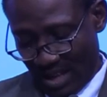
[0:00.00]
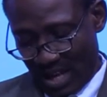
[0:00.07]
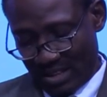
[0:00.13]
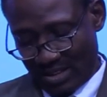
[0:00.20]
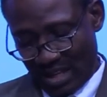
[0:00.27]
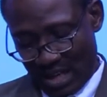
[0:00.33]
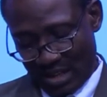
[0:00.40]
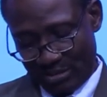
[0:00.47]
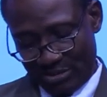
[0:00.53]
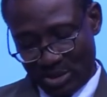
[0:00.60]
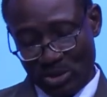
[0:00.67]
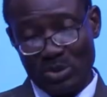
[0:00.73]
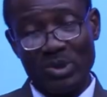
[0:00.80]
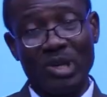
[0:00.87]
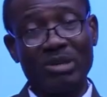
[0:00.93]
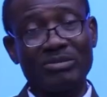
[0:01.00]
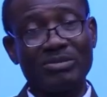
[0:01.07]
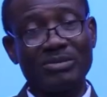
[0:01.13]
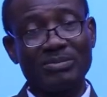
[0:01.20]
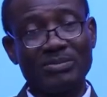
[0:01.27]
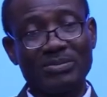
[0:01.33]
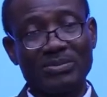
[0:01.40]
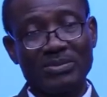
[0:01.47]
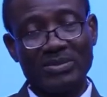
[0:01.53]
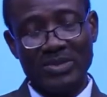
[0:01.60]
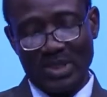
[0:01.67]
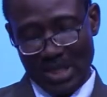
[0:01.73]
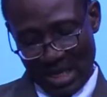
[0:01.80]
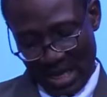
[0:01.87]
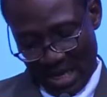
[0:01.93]
and sacrificial love.
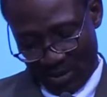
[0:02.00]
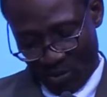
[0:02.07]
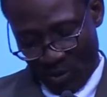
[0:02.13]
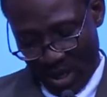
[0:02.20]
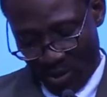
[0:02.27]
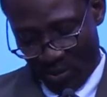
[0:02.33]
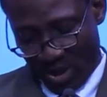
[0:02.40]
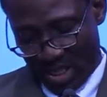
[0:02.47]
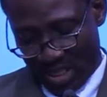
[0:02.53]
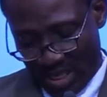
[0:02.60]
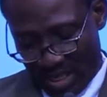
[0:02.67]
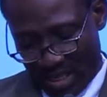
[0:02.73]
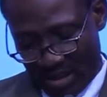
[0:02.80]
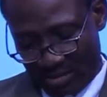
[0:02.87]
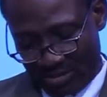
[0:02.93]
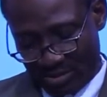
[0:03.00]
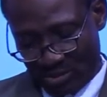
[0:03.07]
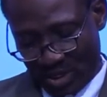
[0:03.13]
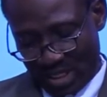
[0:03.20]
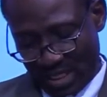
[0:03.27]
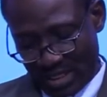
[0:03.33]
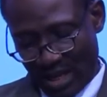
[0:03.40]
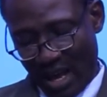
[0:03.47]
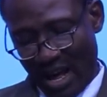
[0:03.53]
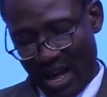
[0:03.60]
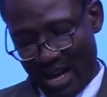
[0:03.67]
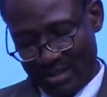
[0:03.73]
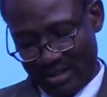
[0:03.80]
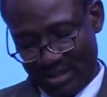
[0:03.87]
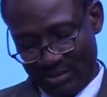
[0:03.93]
And when we give with this
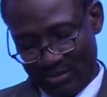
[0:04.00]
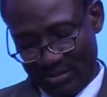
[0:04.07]
heart,